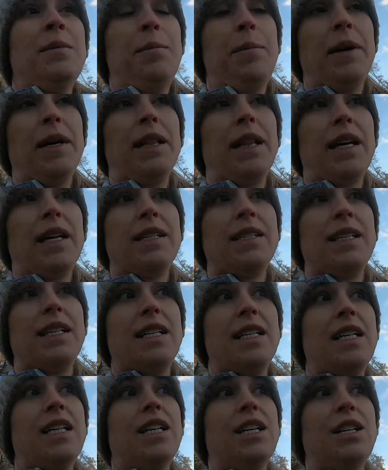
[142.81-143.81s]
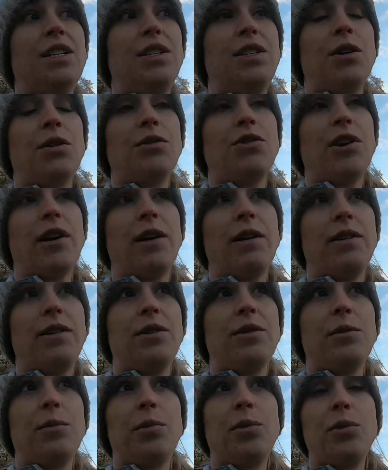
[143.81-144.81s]
big lesson, don't try to
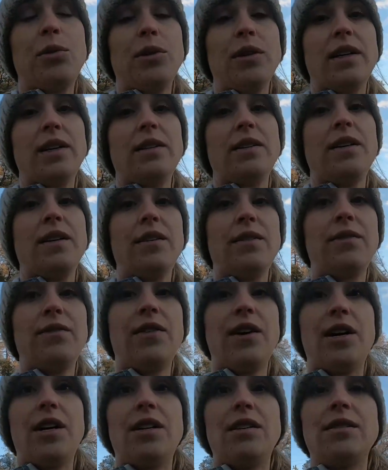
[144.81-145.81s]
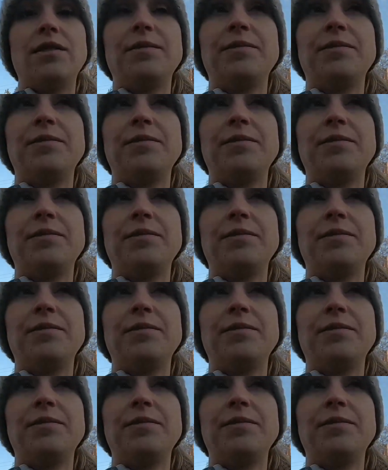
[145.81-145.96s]
do a pool in fall.